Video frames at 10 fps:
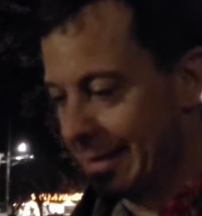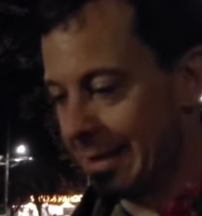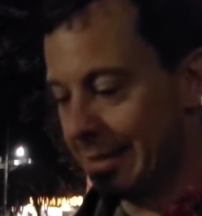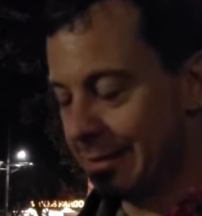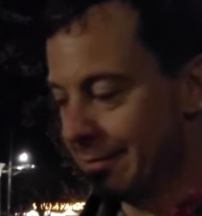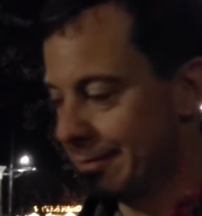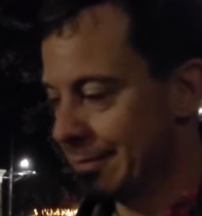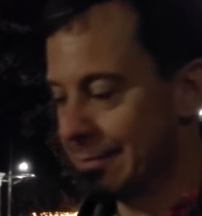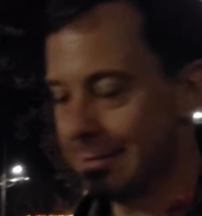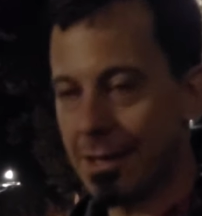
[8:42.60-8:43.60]
the
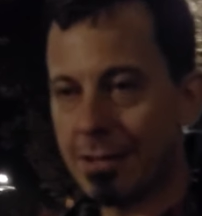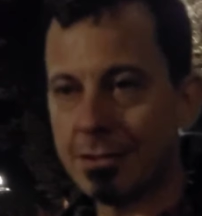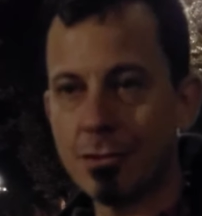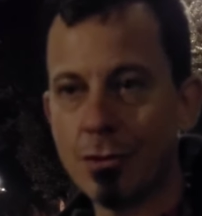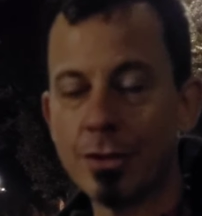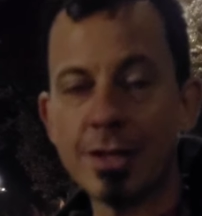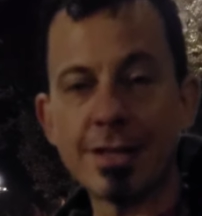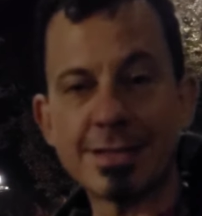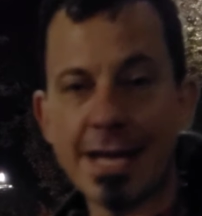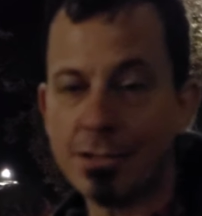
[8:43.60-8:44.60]
not only
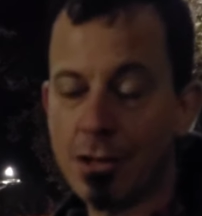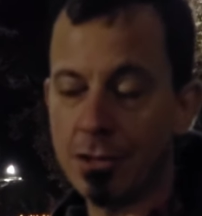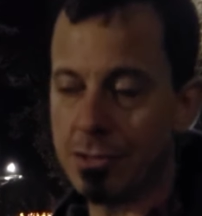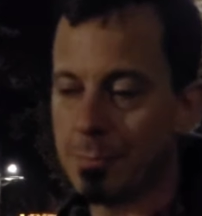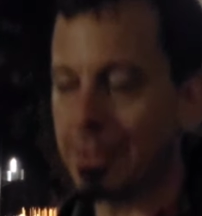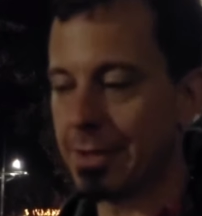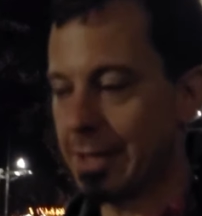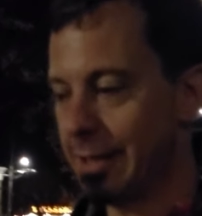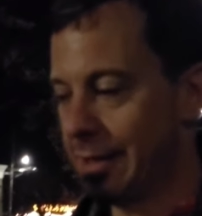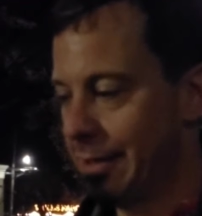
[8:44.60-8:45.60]
the sand dollars but
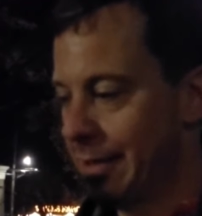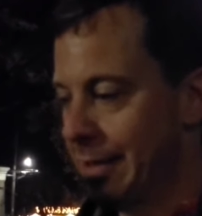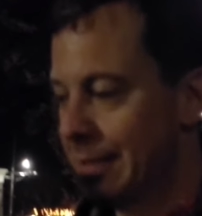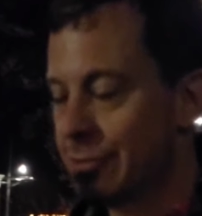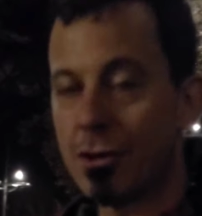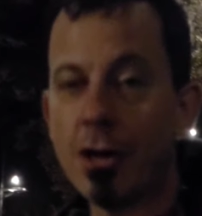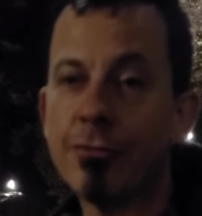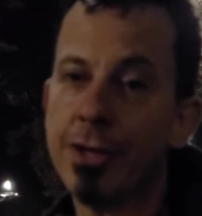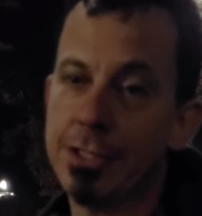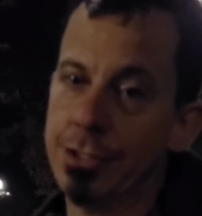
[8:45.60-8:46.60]
the
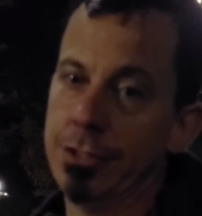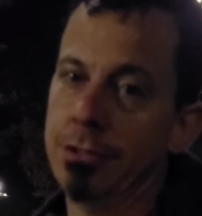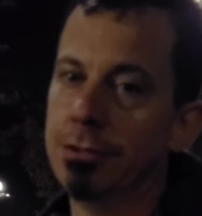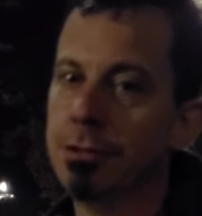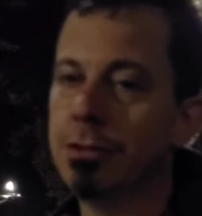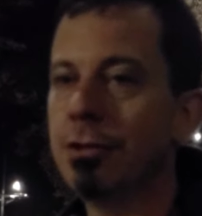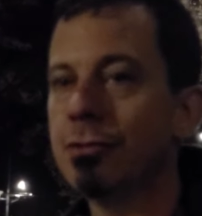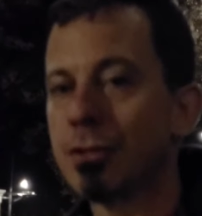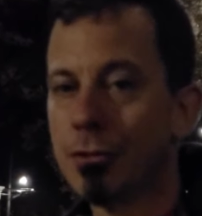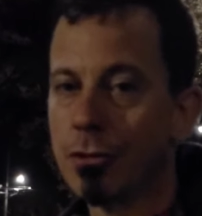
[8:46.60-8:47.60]
starfish
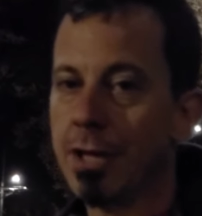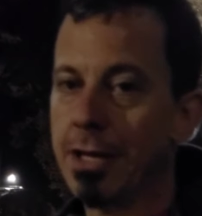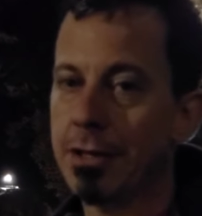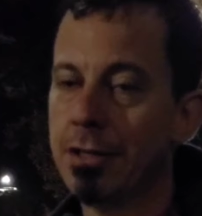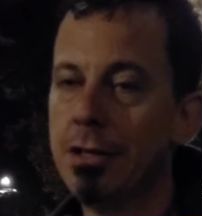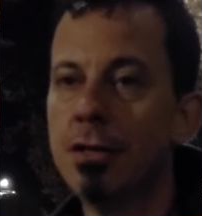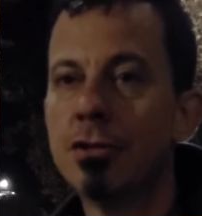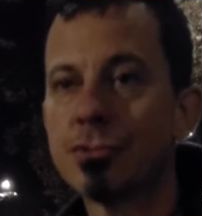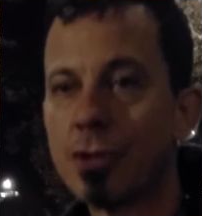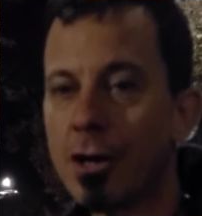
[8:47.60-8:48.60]
used mm. to hmm. look like.
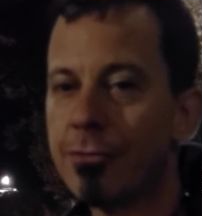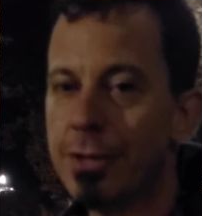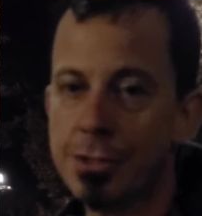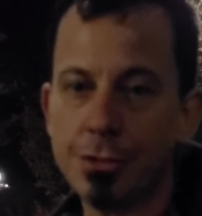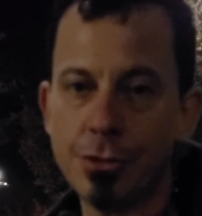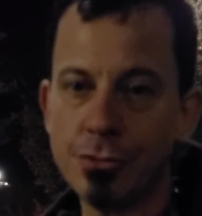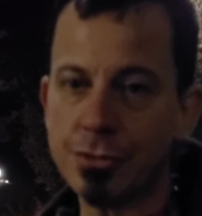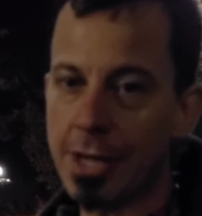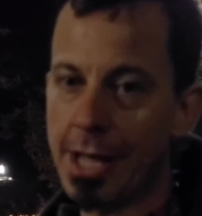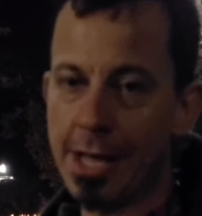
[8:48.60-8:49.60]
Starfish
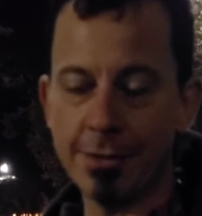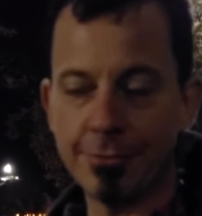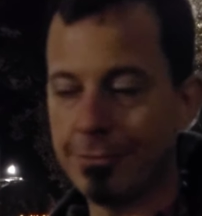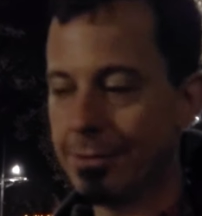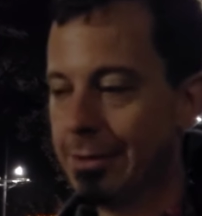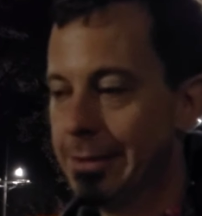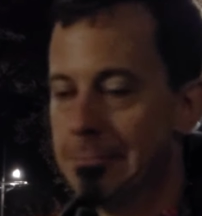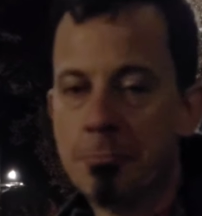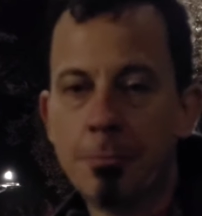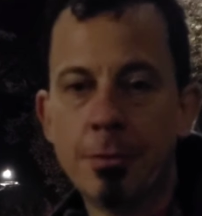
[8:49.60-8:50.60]
used to have
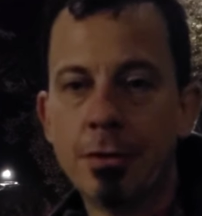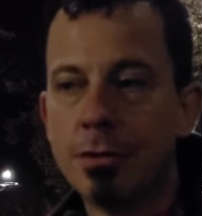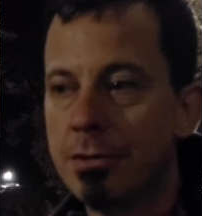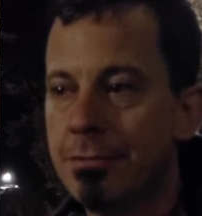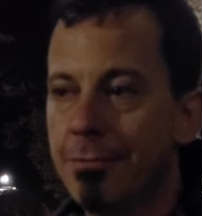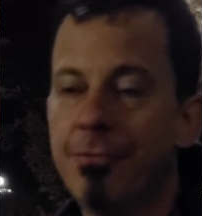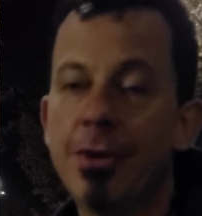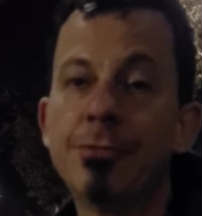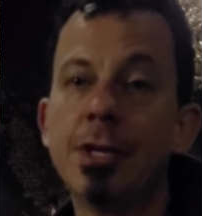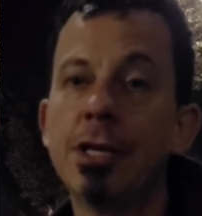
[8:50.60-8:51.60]

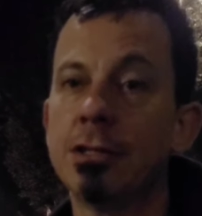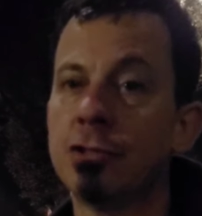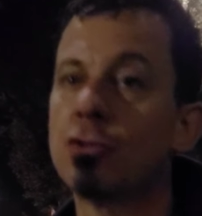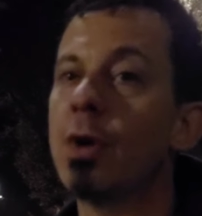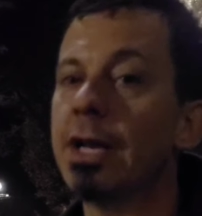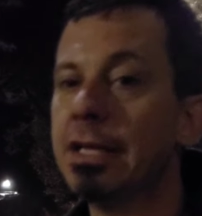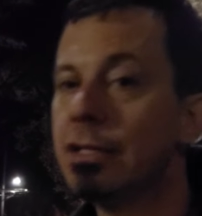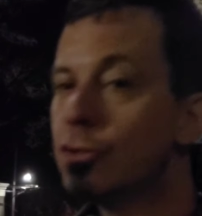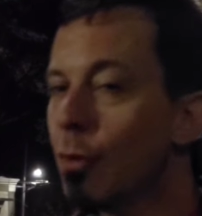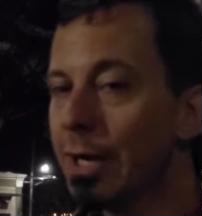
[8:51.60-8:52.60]
15, 20,
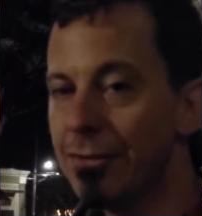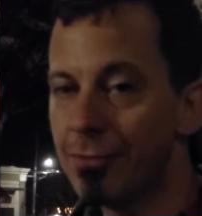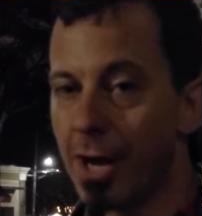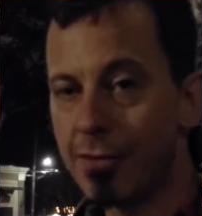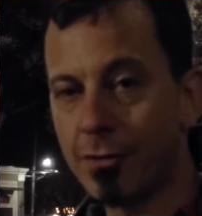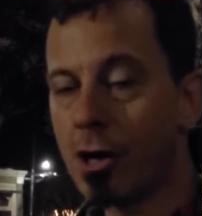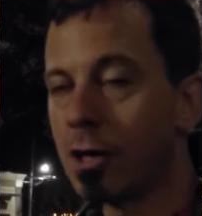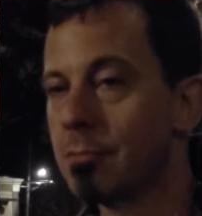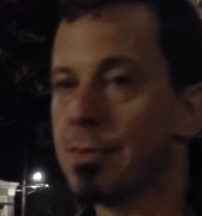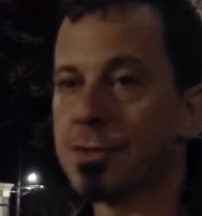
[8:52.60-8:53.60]
25
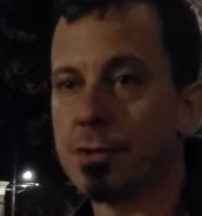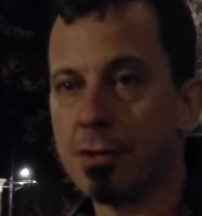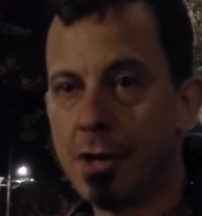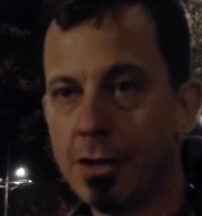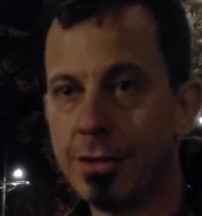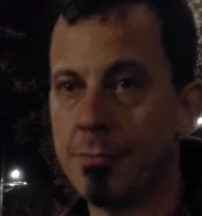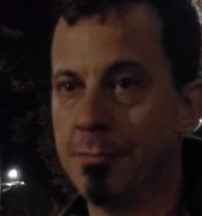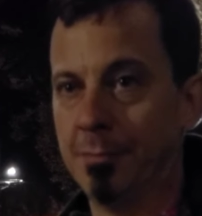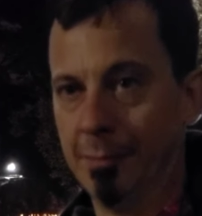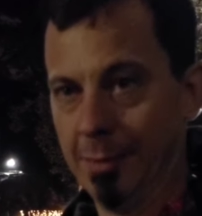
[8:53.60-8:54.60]
arms on them.
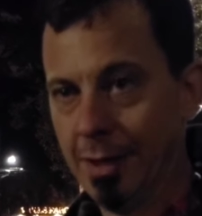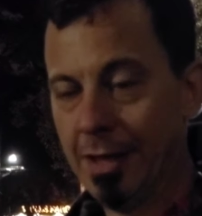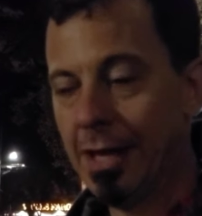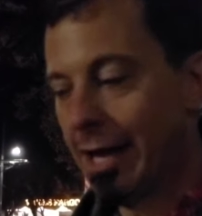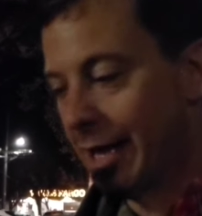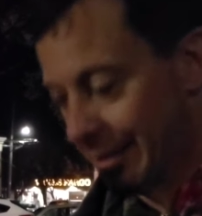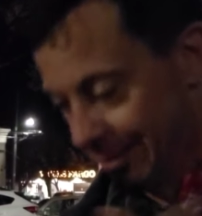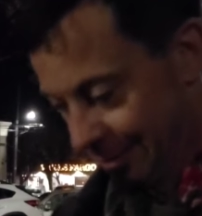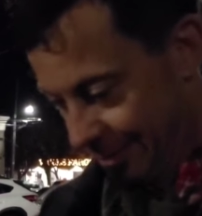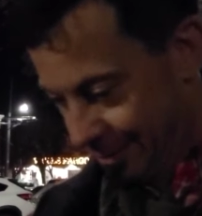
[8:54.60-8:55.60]
Really?
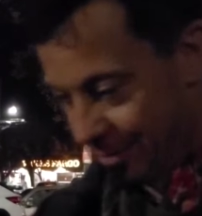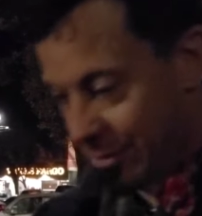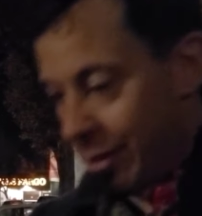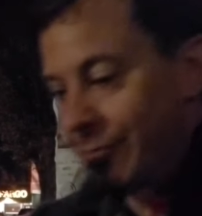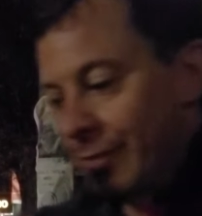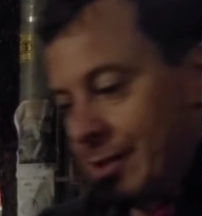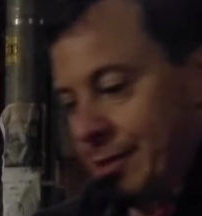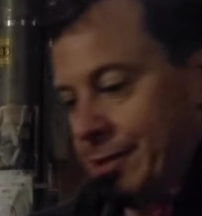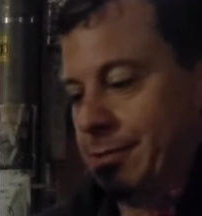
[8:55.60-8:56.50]
Starfish.